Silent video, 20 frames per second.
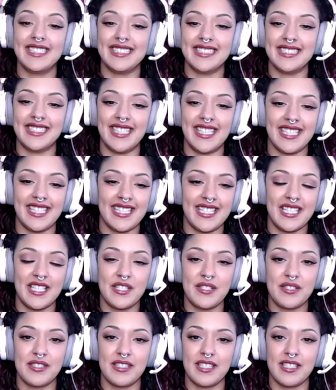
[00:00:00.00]
yeah,
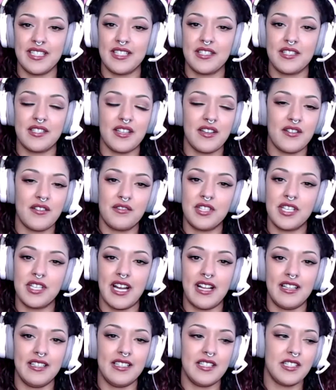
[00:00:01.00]
it's so
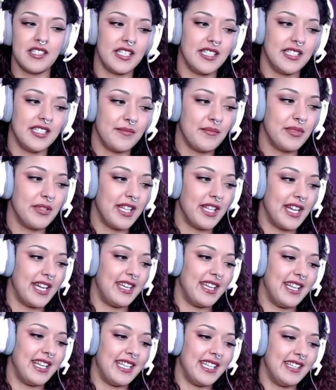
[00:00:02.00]
challenging to
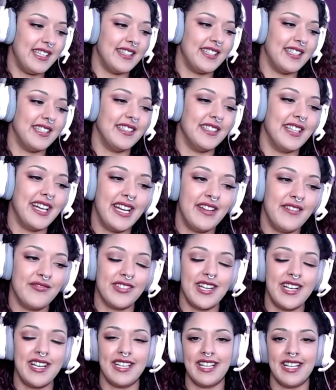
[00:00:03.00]
plan anything live
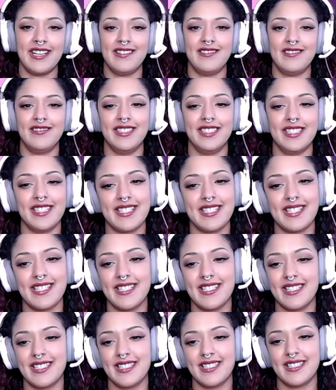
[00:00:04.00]
right now. It's
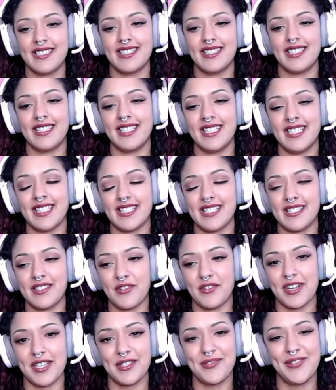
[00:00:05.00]

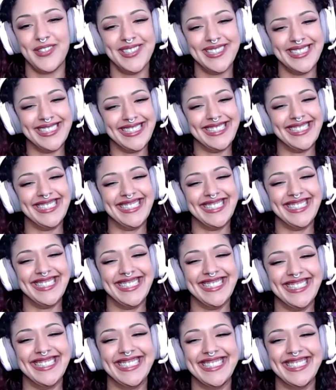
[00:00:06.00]
stressful.